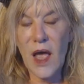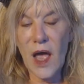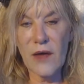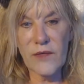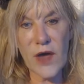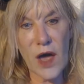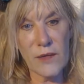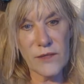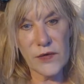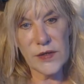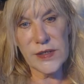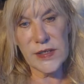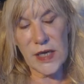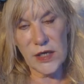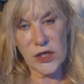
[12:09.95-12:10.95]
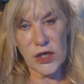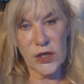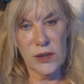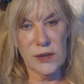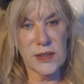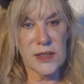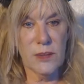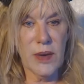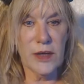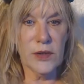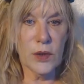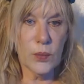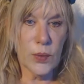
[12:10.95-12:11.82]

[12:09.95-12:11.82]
have conversations about the